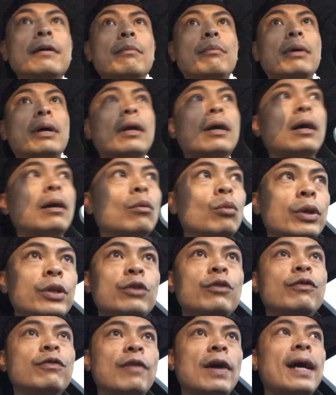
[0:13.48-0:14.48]
But when
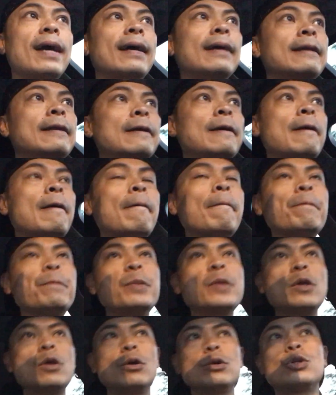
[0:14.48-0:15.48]
you find
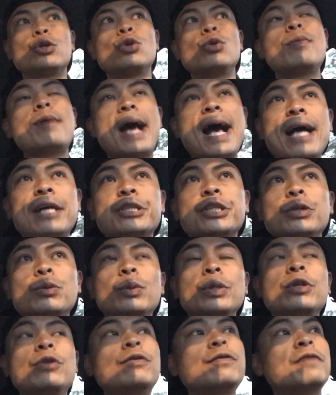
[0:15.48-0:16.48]
your true passion,
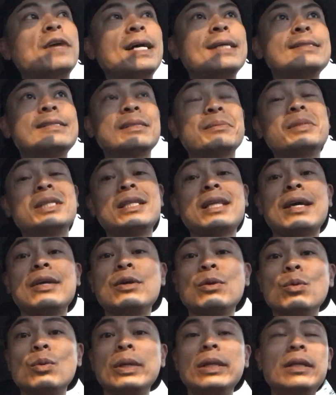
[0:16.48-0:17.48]
when you find something that
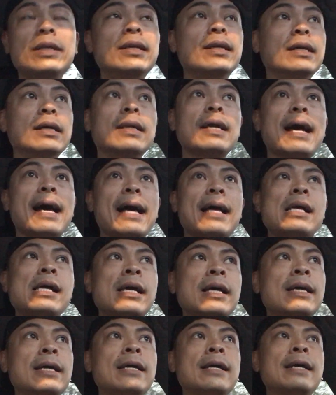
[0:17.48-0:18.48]
you're really good at,
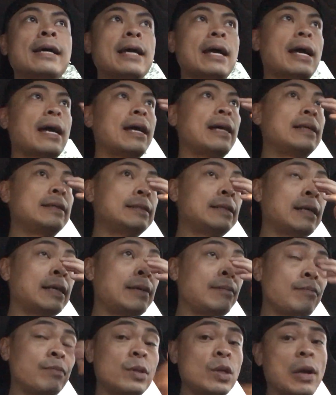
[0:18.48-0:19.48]
and
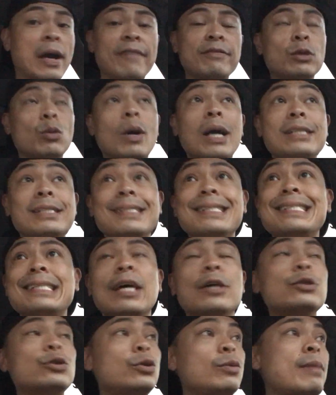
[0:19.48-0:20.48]
you know, after watching
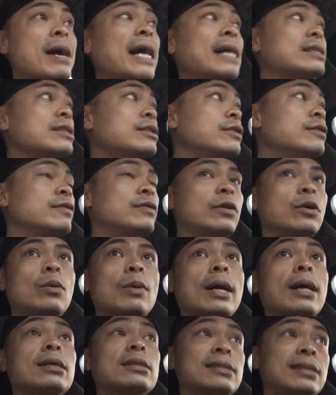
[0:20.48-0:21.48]
Sales Remastered for a
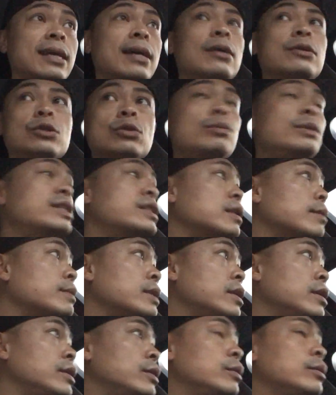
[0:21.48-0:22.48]
while, sales will be
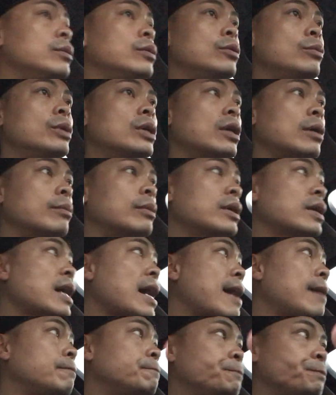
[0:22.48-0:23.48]
something you become good
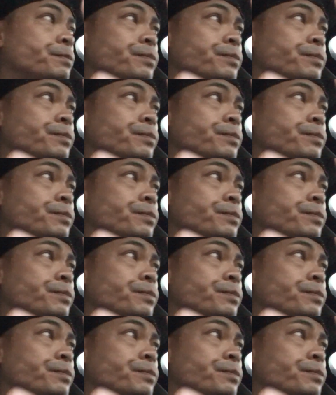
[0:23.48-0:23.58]
at.